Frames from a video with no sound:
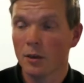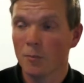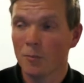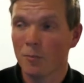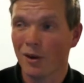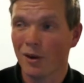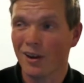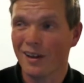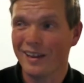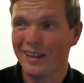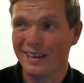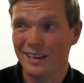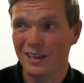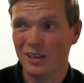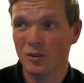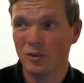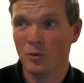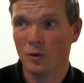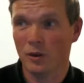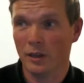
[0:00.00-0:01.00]
but
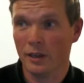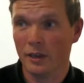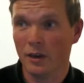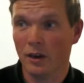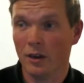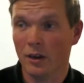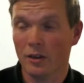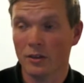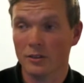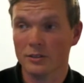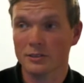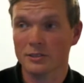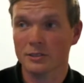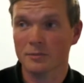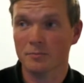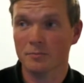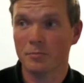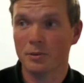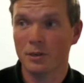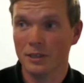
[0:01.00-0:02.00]
equally I like the
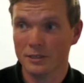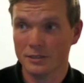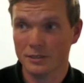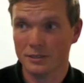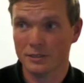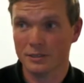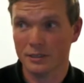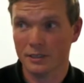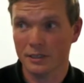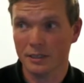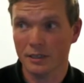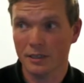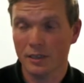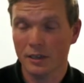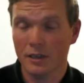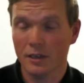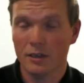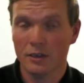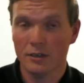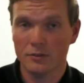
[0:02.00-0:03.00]
simplicity
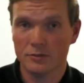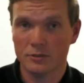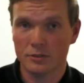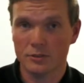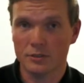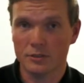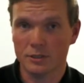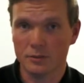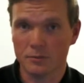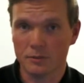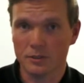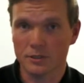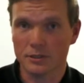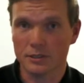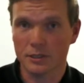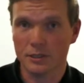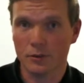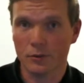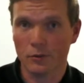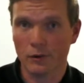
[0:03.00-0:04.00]
of shooting with a
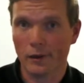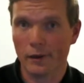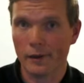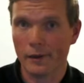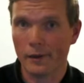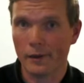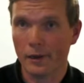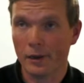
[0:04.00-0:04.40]
single light,